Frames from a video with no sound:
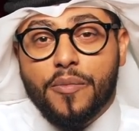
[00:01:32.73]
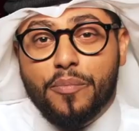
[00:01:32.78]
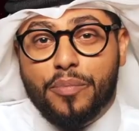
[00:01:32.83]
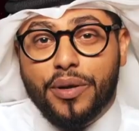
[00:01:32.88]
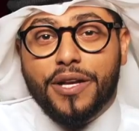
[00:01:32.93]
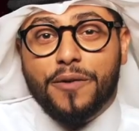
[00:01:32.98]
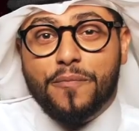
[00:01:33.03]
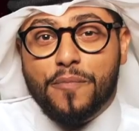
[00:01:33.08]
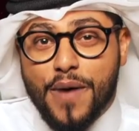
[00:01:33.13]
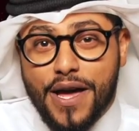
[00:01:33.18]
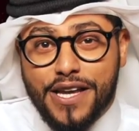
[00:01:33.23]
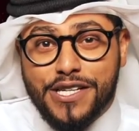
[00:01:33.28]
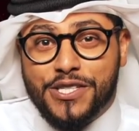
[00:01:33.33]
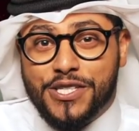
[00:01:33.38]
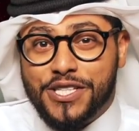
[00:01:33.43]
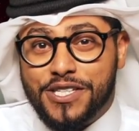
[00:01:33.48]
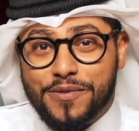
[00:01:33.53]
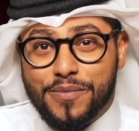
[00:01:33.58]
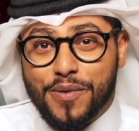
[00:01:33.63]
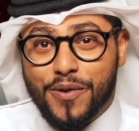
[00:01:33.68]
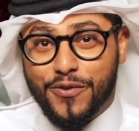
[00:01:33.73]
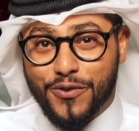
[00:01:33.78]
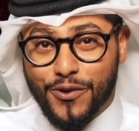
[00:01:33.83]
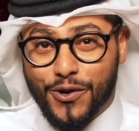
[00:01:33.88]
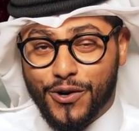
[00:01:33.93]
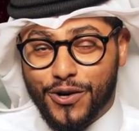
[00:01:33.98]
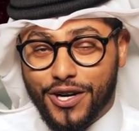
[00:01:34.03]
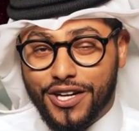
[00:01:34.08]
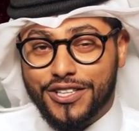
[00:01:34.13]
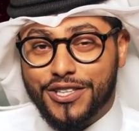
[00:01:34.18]
been mentioned
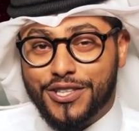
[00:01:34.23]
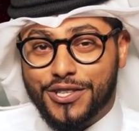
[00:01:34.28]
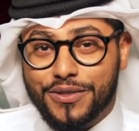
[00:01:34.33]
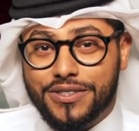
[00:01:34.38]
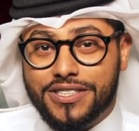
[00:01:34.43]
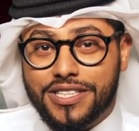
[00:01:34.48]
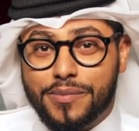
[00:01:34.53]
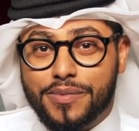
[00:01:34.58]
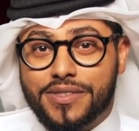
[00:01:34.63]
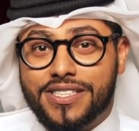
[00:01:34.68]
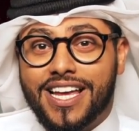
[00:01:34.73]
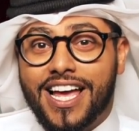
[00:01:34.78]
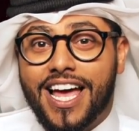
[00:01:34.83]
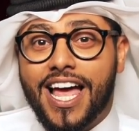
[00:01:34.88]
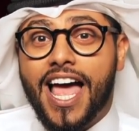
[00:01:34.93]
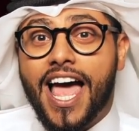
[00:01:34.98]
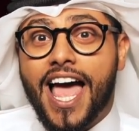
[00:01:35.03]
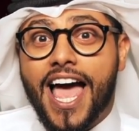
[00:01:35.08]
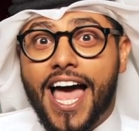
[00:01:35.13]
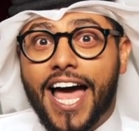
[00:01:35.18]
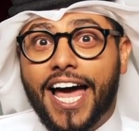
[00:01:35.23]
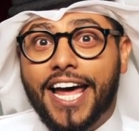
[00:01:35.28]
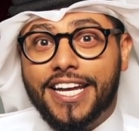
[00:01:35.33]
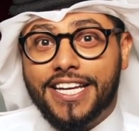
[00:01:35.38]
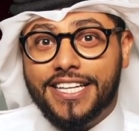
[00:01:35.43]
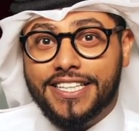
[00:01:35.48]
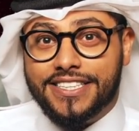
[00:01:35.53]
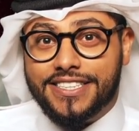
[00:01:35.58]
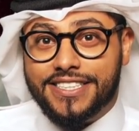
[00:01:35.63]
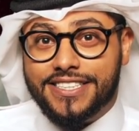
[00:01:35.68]
before on Q-tips,
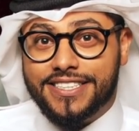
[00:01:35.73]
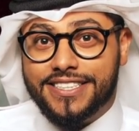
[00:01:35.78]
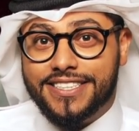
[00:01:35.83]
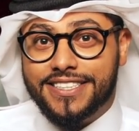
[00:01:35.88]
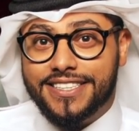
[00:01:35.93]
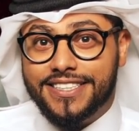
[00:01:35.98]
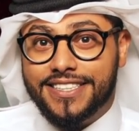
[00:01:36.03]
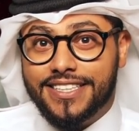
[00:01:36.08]
harees.